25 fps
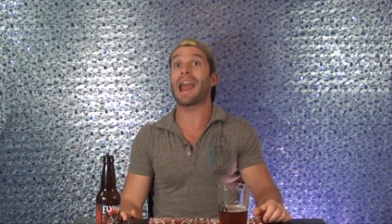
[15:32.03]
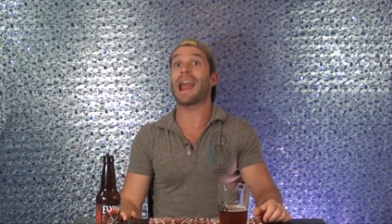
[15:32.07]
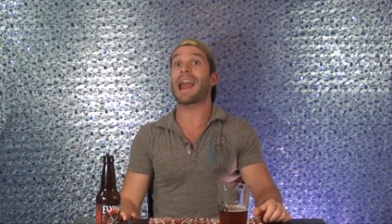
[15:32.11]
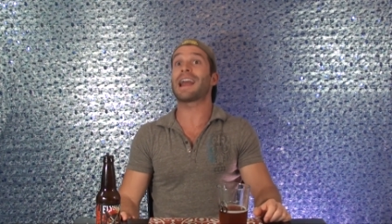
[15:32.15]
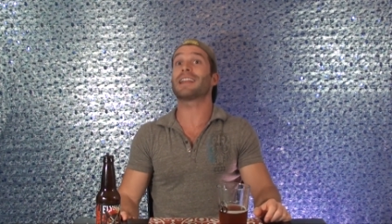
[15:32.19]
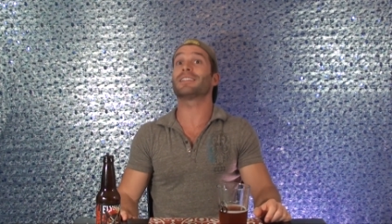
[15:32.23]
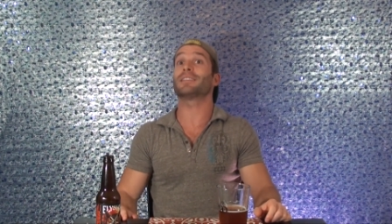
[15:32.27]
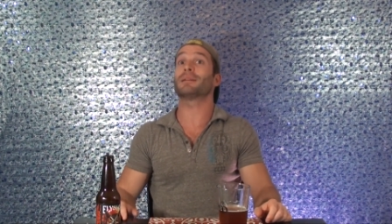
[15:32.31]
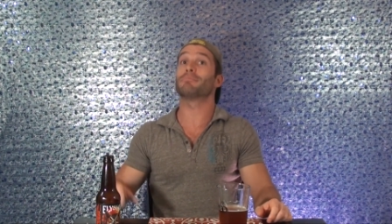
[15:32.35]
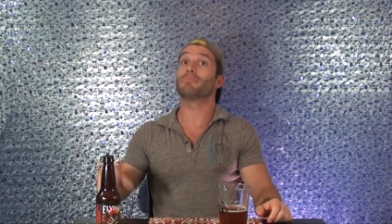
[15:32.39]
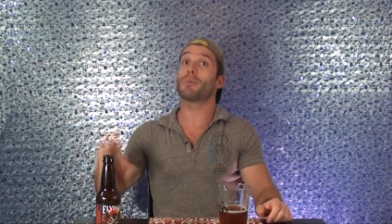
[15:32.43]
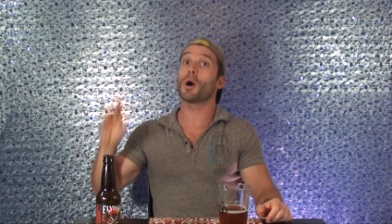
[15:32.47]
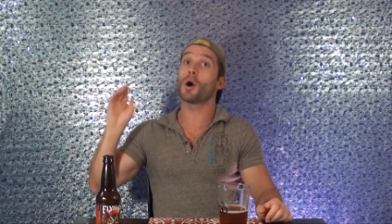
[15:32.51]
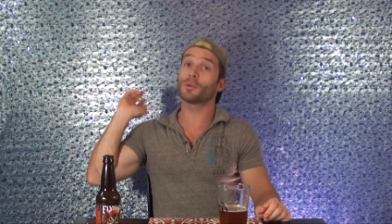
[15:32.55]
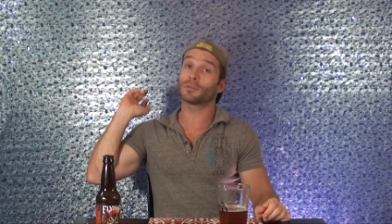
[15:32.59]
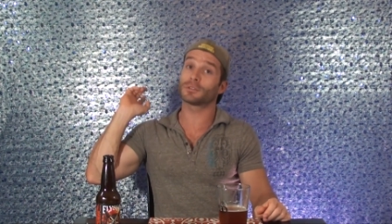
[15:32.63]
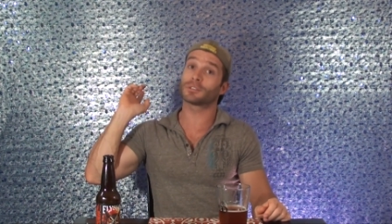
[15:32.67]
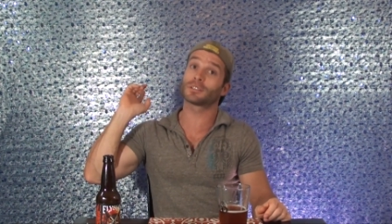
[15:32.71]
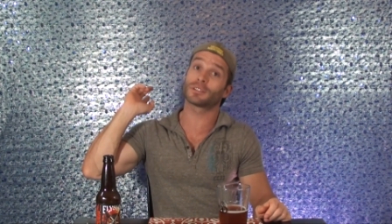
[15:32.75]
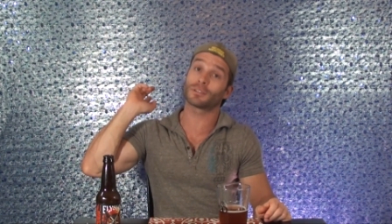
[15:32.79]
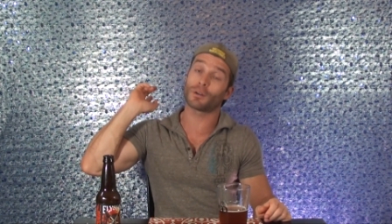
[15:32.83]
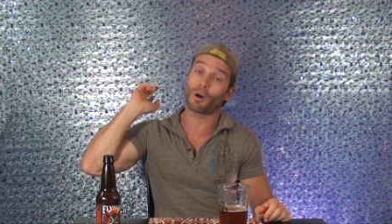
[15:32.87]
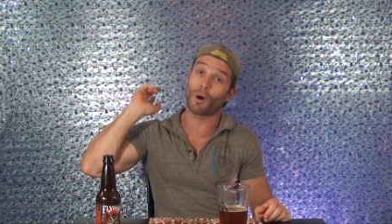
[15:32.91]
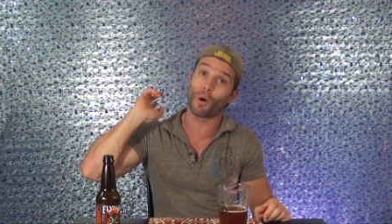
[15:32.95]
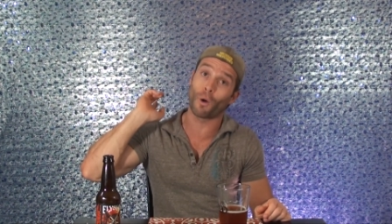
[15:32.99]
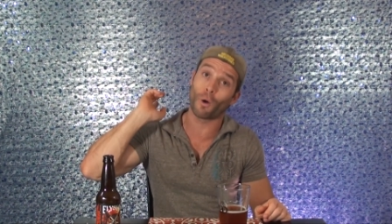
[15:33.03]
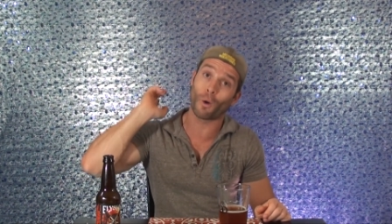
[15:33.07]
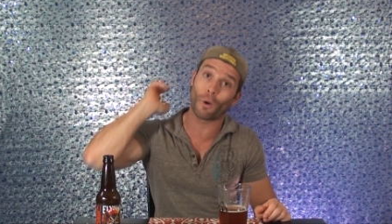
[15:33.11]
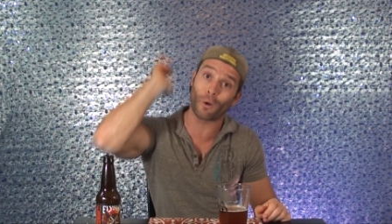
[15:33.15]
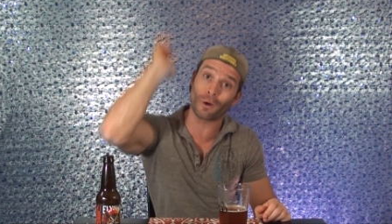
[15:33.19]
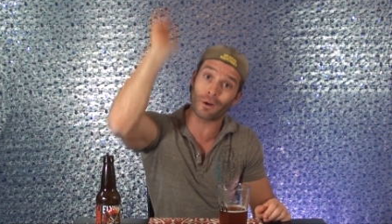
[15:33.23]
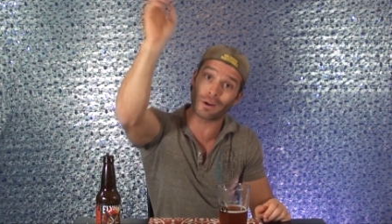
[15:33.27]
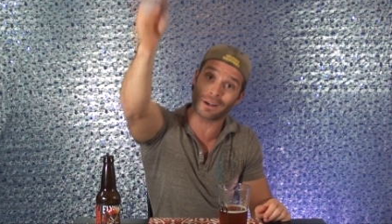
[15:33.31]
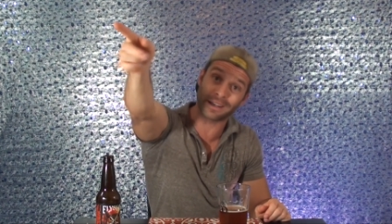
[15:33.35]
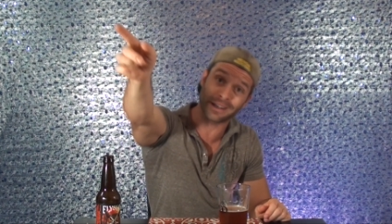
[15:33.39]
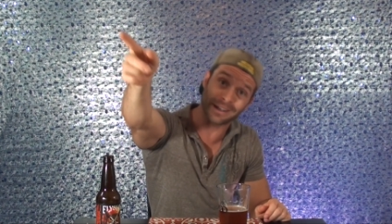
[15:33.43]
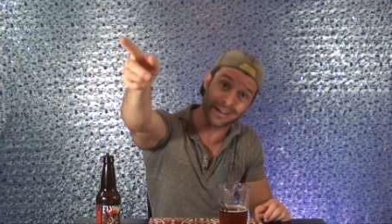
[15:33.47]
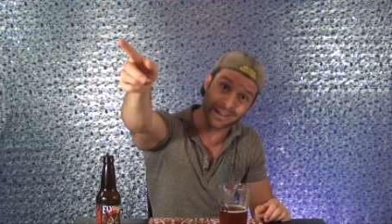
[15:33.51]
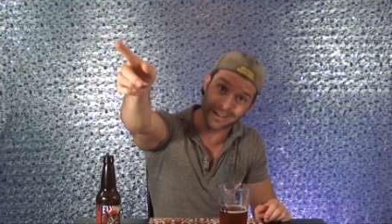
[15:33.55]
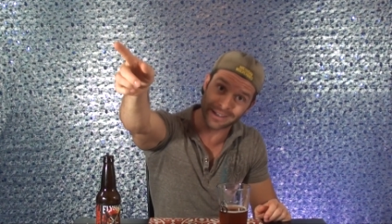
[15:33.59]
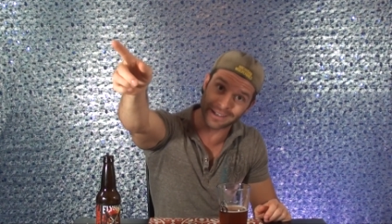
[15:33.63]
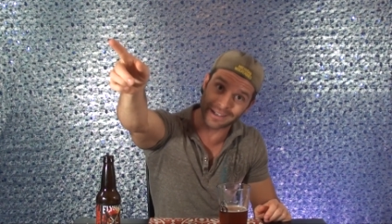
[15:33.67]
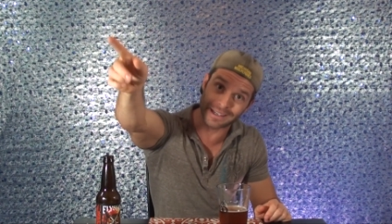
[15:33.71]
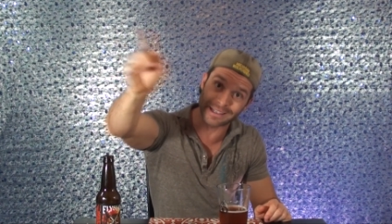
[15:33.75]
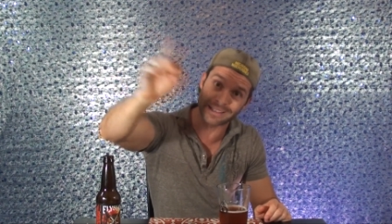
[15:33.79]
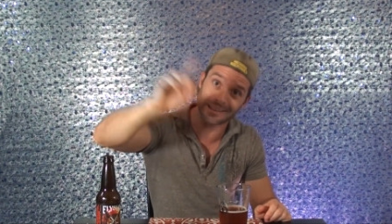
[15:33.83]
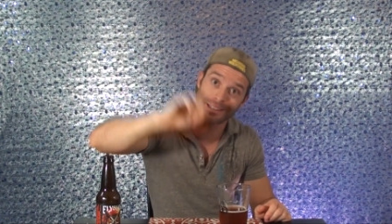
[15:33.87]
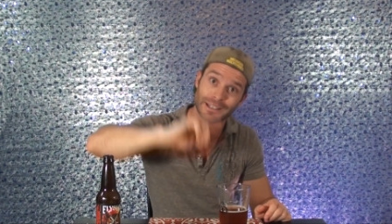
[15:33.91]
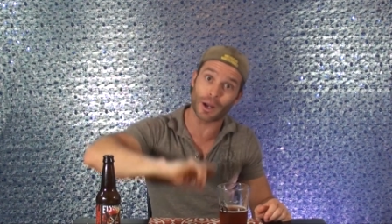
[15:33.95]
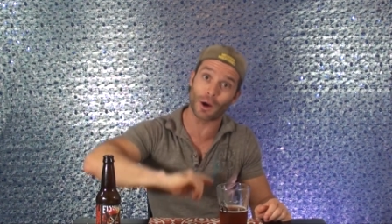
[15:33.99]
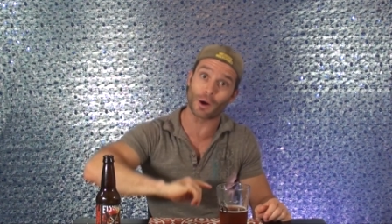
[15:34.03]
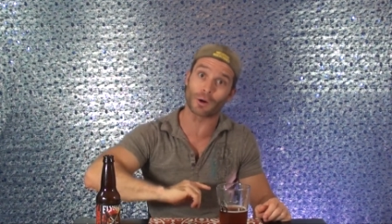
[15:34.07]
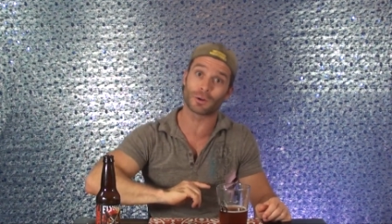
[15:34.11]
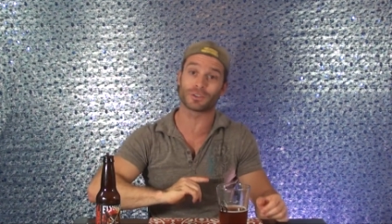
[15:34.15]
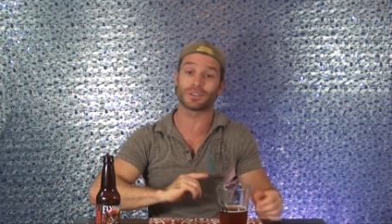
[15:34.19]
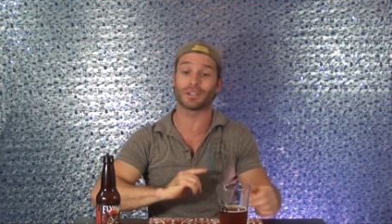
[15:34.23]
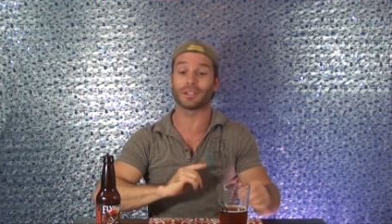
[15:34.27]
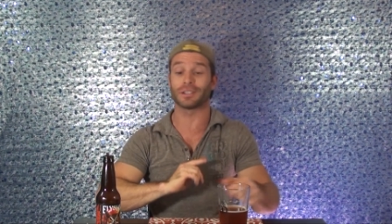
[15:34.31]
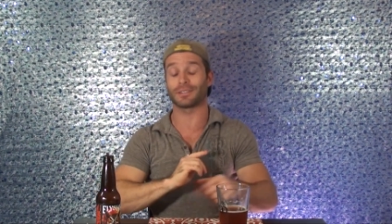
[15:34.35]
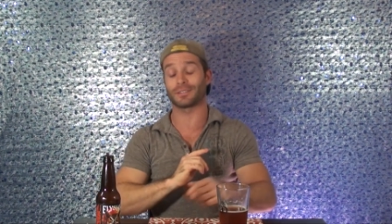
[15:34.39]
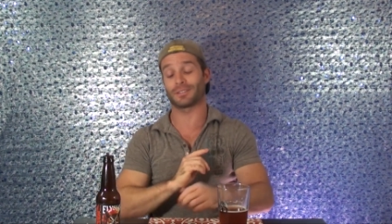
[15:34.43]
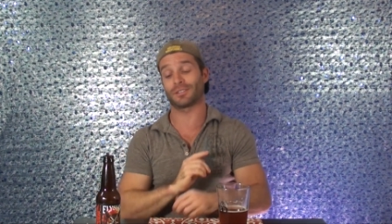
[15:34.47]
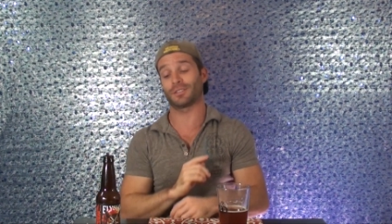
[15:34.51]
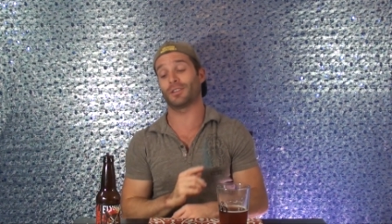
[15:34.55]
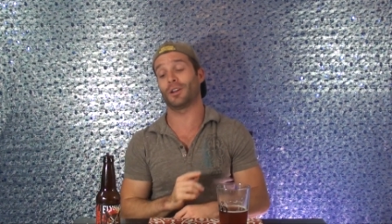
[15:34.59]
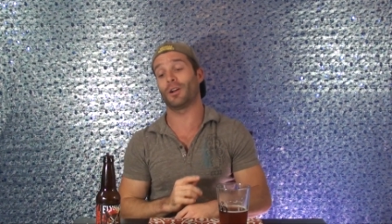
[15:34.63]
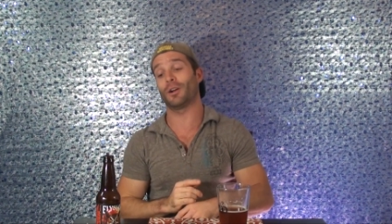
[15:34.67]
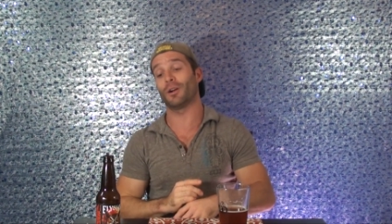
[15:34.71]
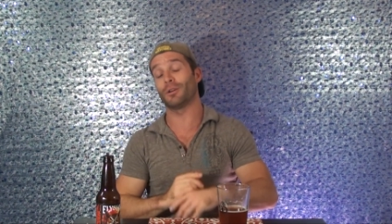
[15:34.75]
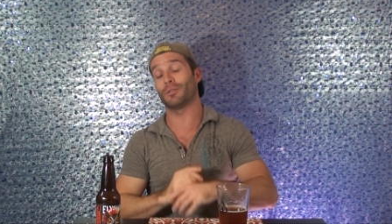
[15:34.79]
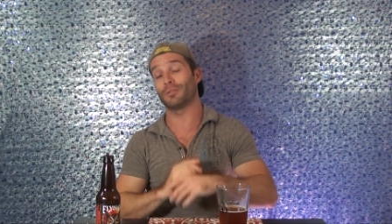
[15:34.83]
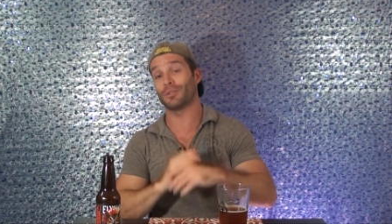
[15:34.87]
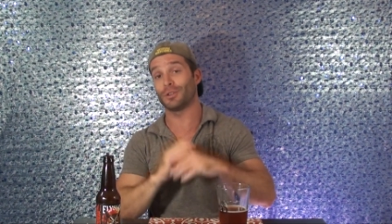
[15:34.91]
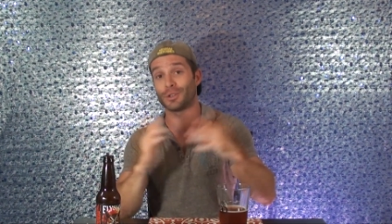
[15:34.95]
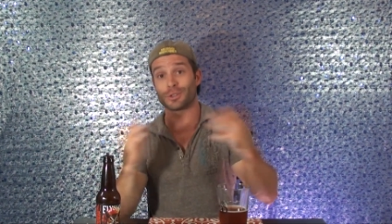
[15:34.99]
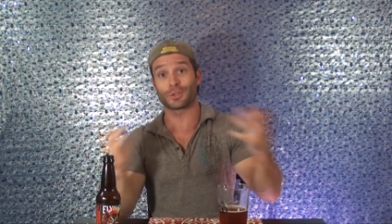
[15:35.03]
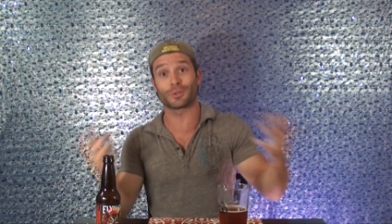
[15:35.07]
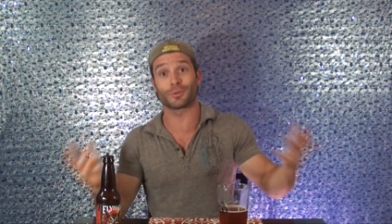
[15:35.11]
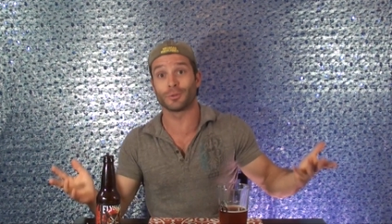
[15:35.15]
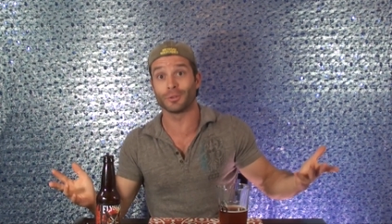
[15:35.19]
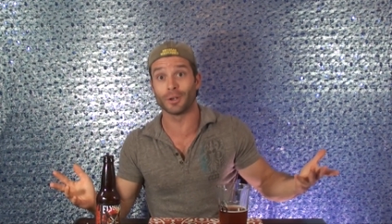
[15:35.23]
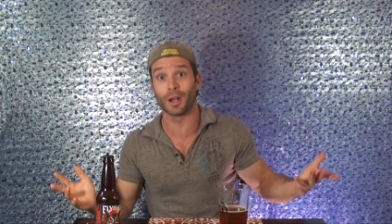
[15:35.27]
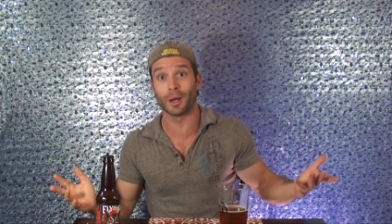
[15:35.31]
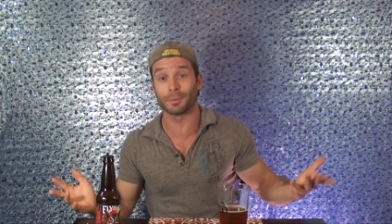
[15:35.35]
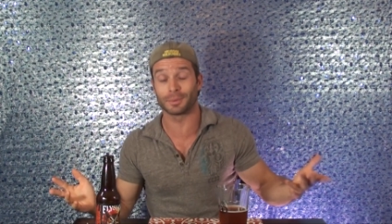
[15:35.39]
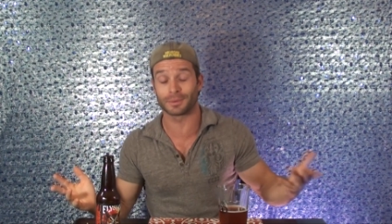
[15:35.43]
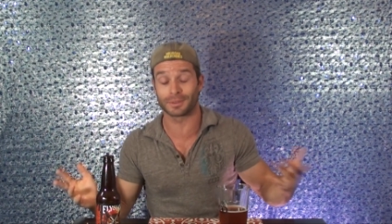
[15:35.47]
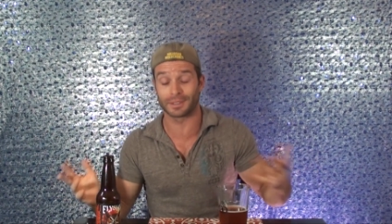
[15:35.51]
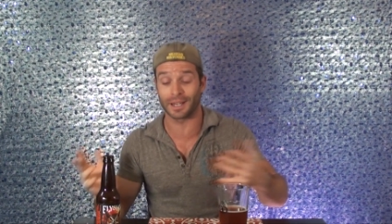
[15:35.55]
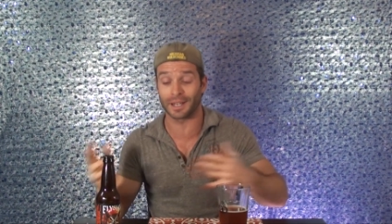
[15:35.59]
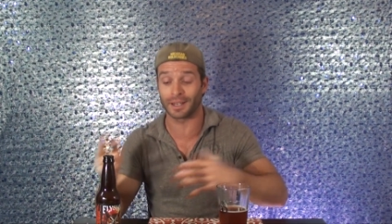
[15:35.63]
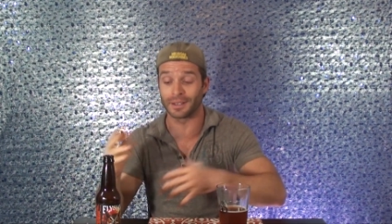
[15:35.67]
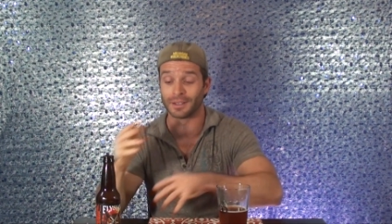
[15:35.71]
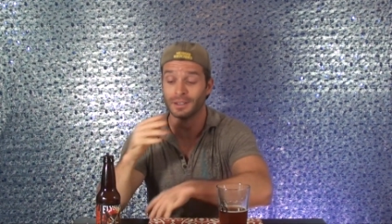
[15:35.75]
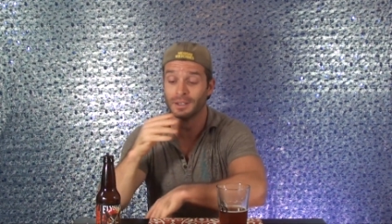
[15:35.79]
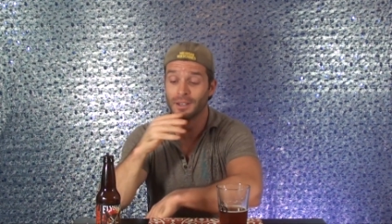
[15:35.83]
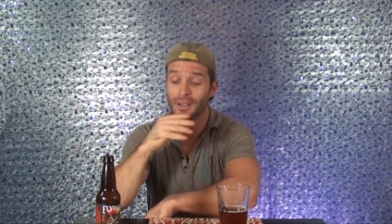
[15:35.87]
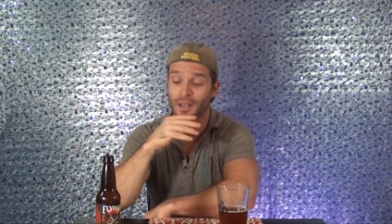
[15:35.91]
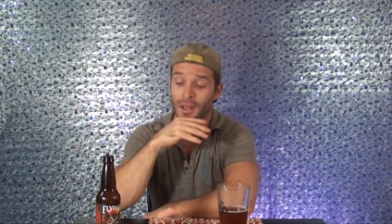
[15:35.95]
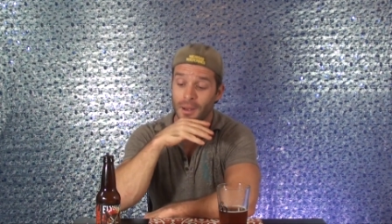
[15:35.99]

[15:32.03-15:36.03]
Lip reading: and the boat's already in the ocean, so you screwed up with that.